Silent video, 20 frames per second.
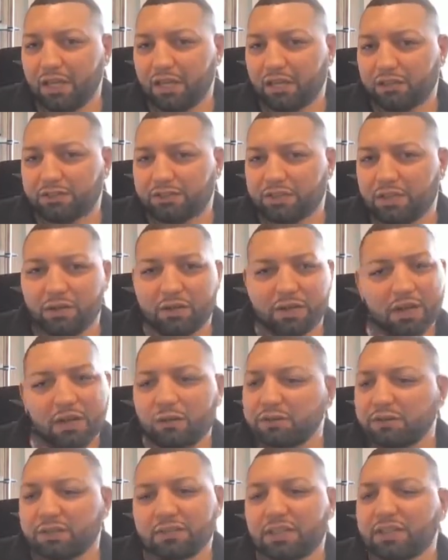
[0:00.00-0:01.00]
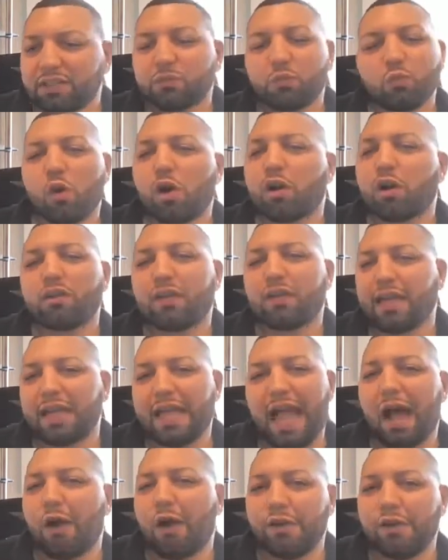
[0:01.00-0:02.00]
So it doesn't work like
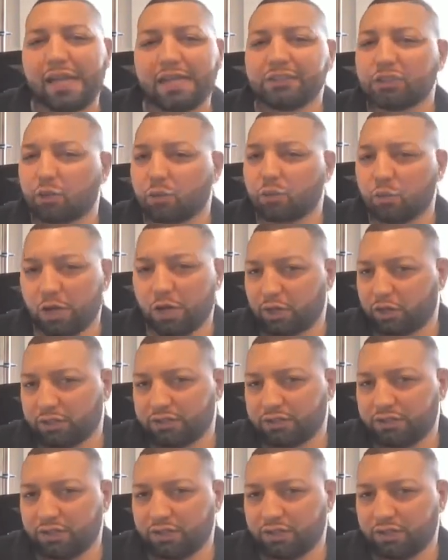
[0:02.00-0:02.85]
how nature works.